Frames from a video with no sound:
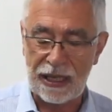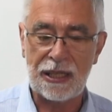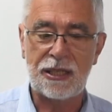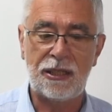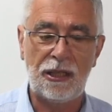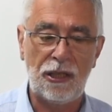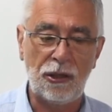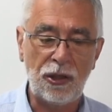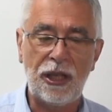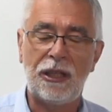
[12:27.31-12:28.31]
test
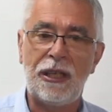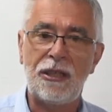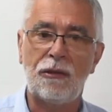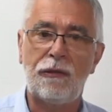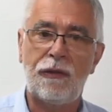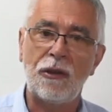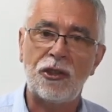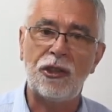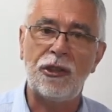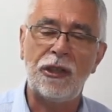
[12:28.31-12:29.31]
looking at nasal
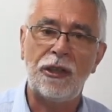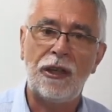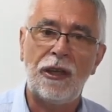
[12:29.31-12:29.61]
function.